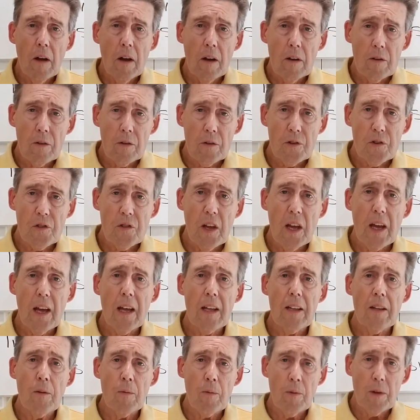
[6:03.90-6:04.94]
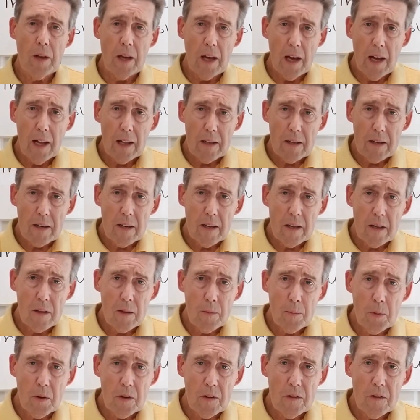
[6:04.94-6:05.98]
understand the reality of
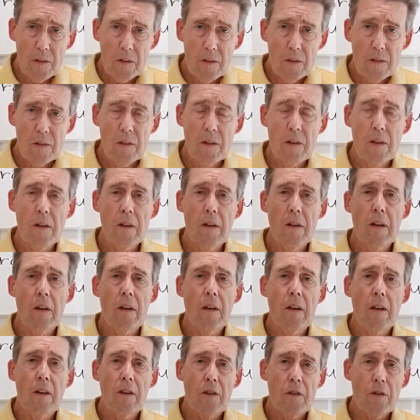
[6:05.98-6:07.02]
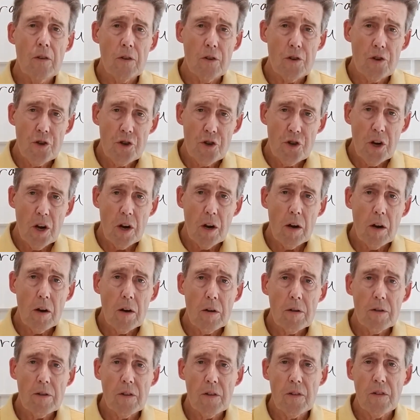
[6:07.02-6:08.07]
the business, to
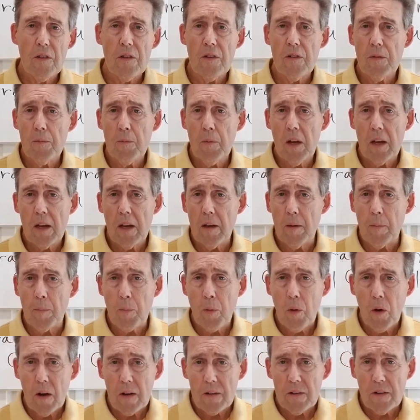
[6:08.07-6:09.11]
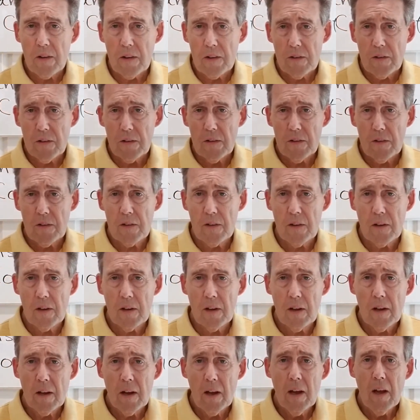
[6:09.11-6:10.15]
share decision-making processes,
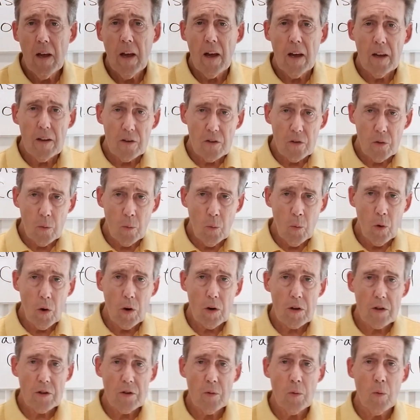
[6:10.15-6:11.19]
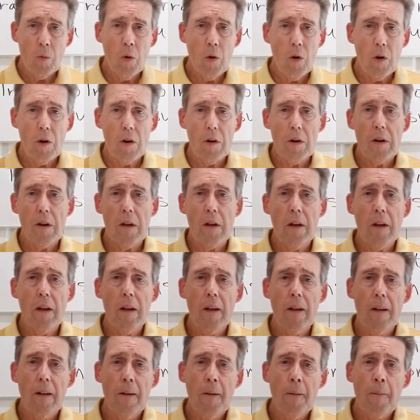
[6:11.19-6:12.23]
and to work toward
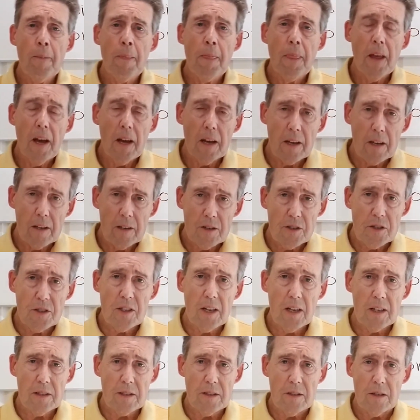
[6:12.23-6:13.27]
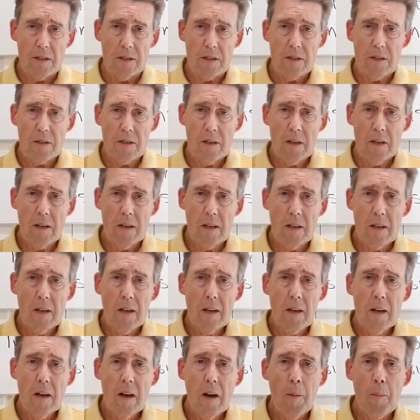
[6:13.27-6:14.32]
a consensus
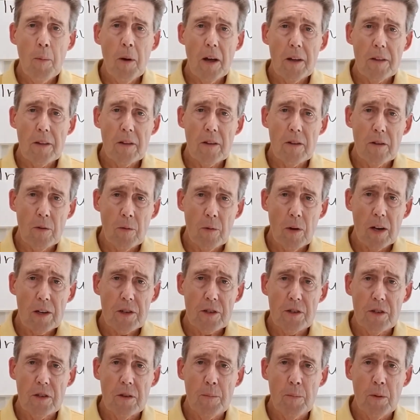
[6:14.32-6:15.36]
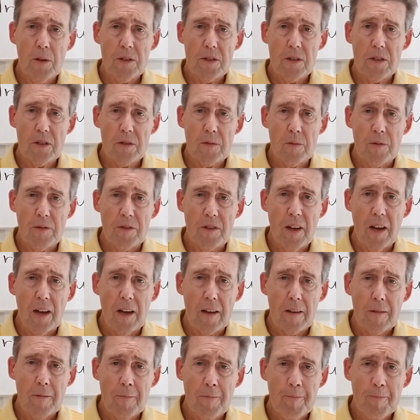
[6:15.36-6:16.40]
about the direction the business will
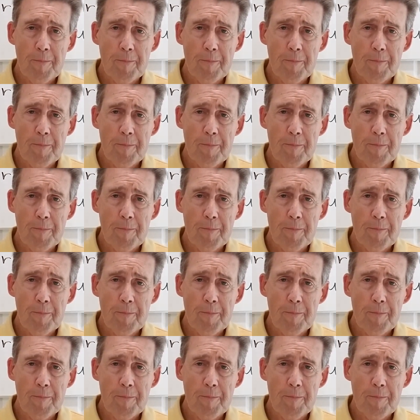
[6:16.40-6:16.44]
take.